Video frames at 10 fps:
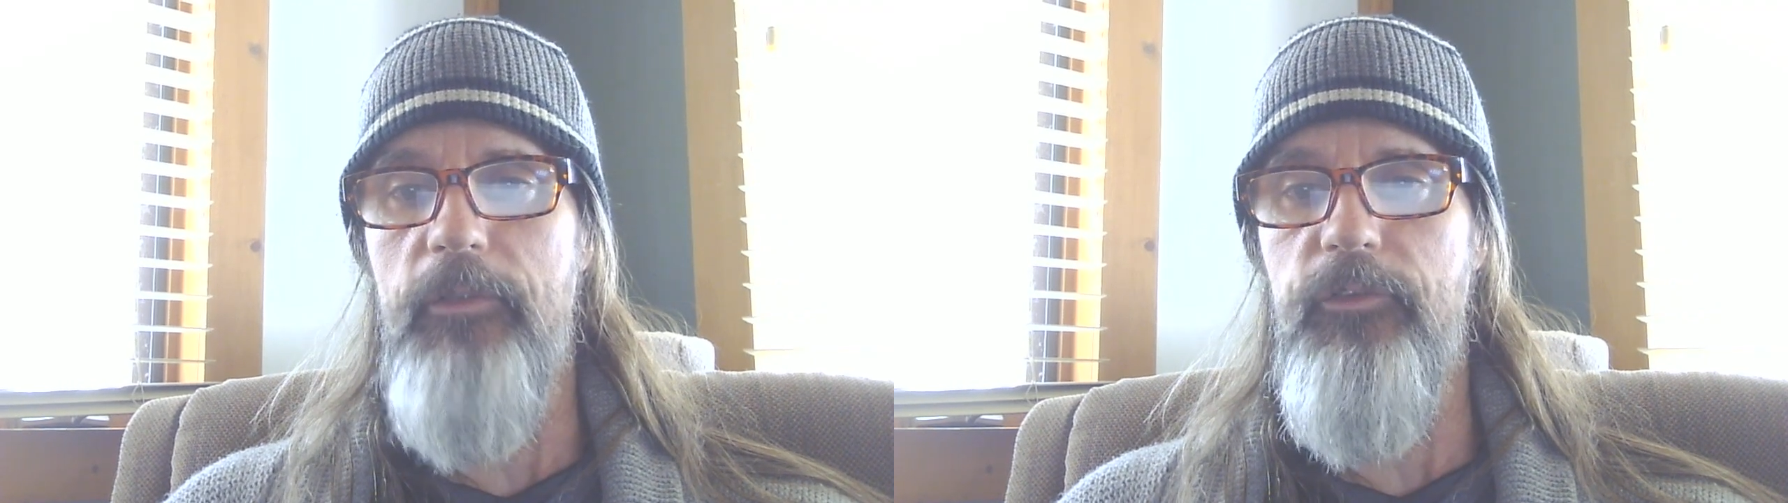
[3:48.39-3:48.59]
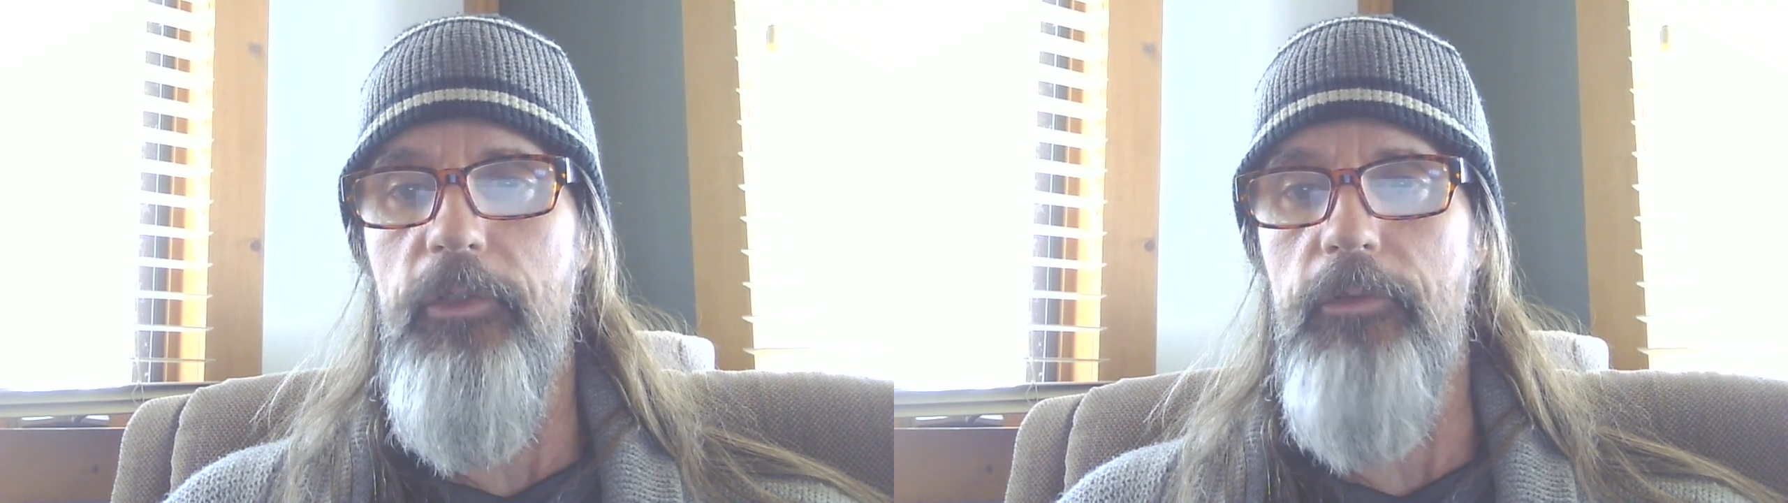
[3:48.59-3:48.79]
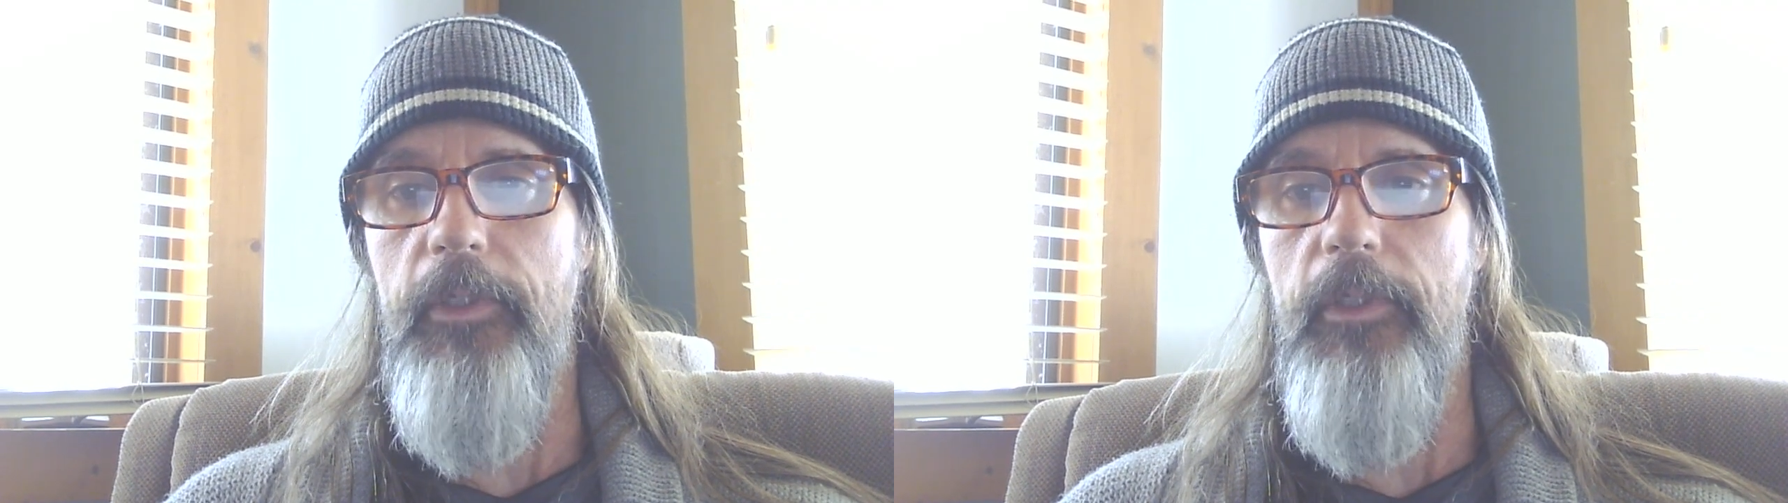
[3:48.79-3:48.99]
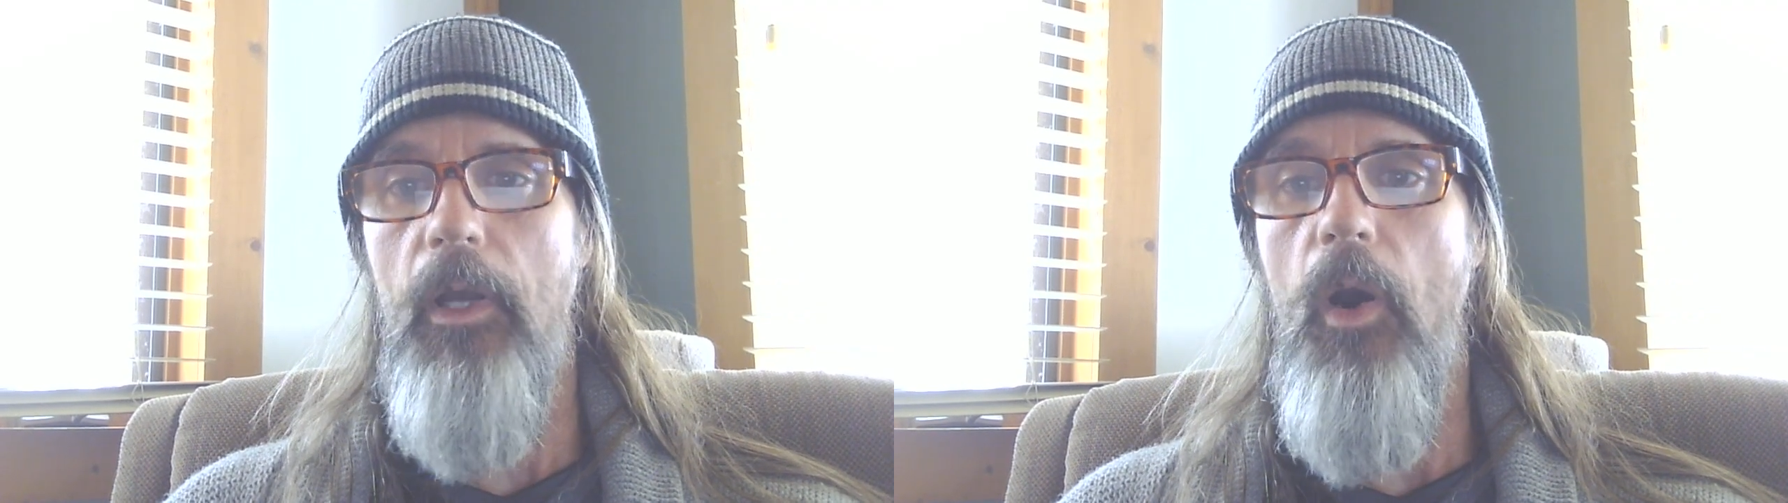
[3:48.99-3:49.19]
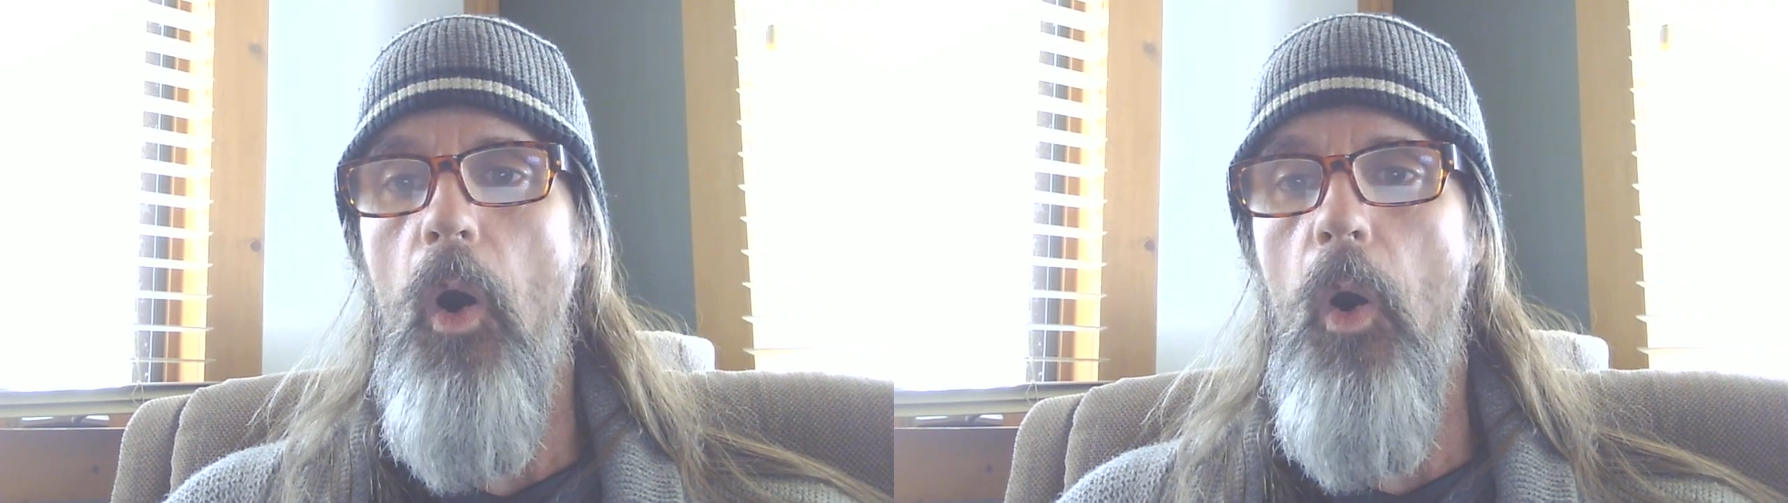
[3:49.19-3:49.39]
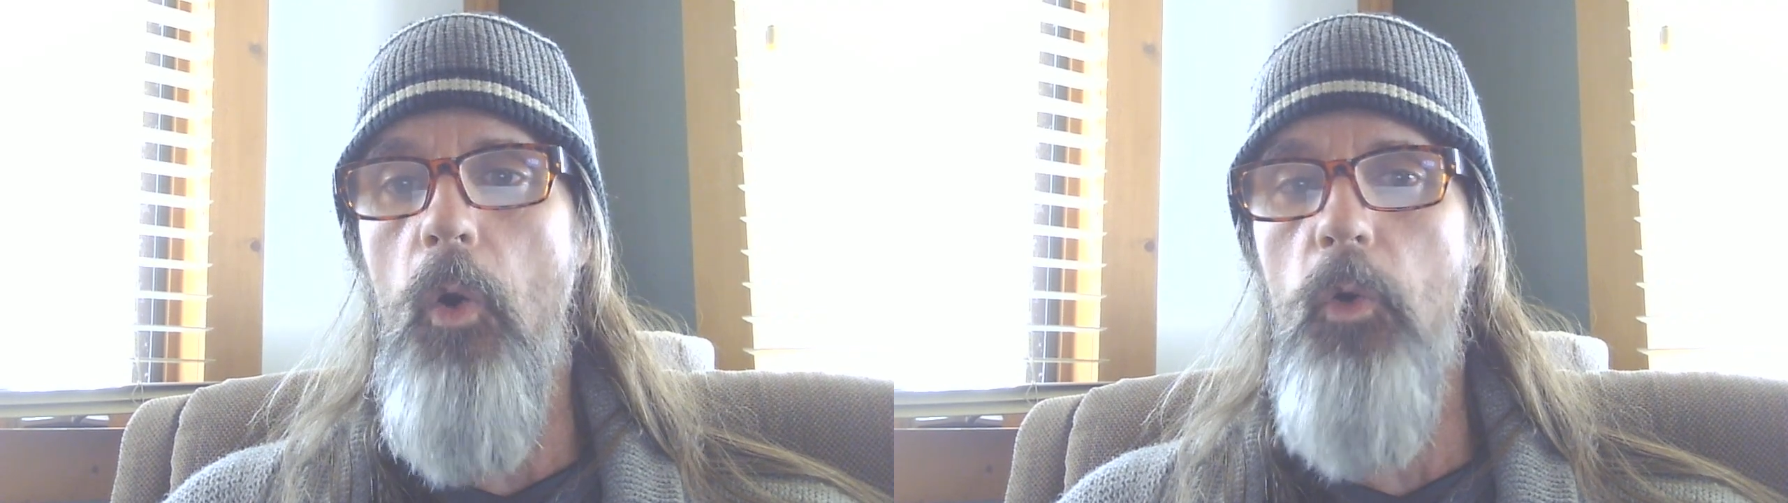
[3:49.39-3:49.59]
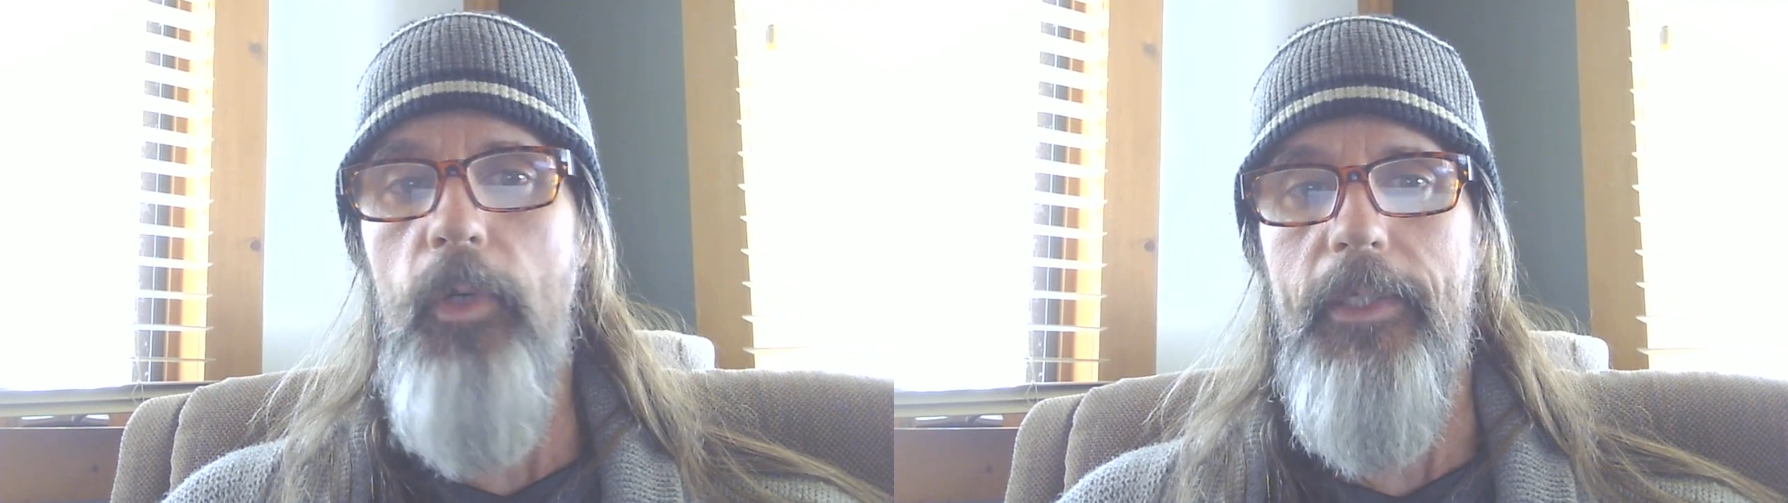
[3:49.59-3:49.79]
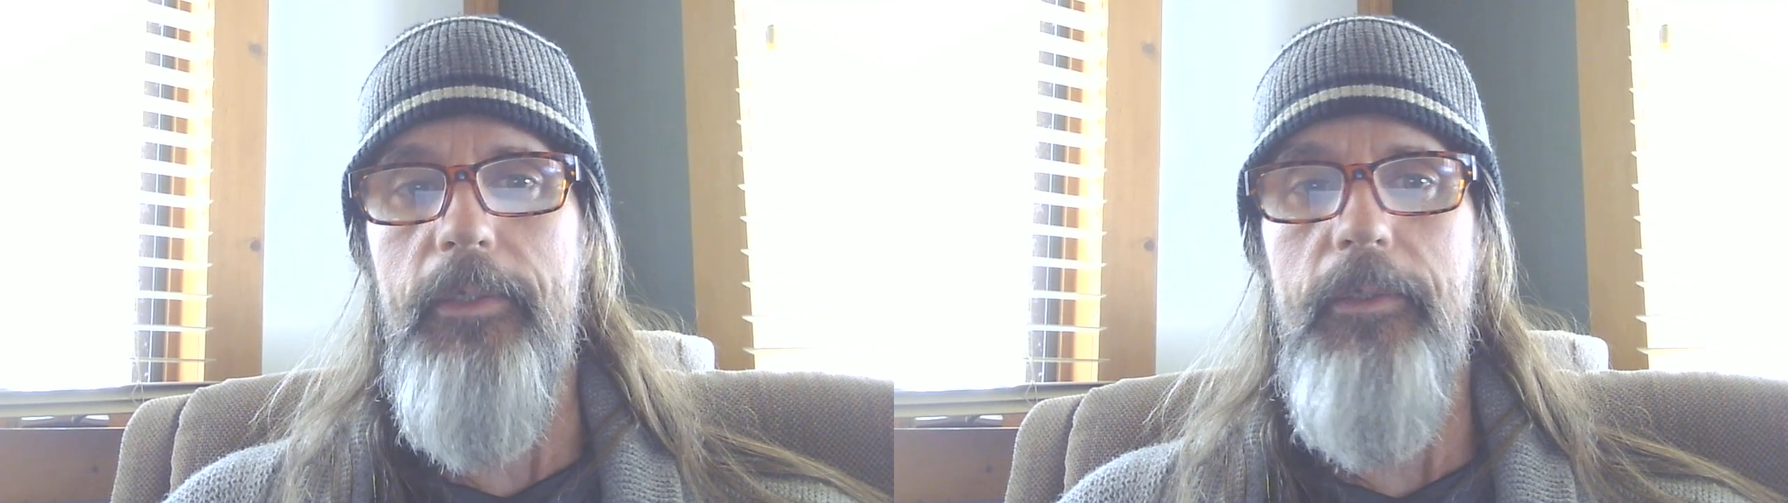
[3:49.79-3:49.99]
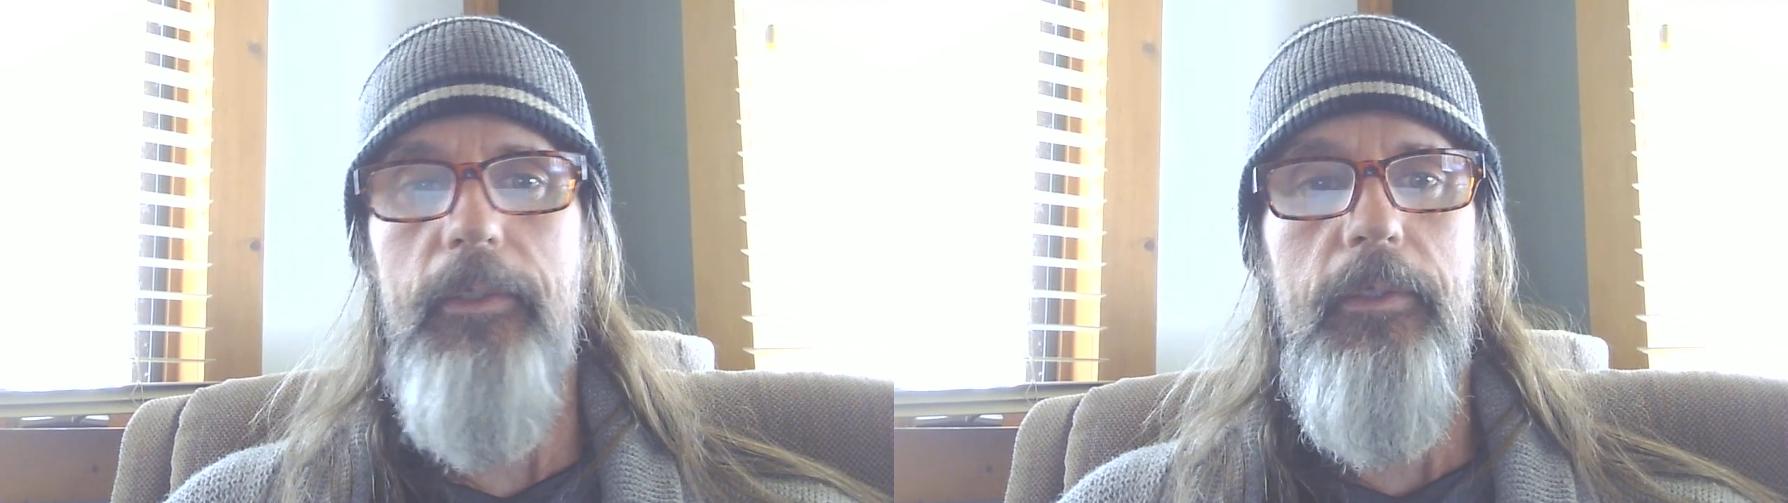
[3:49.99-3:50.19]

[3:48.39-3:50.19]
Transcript: children, owning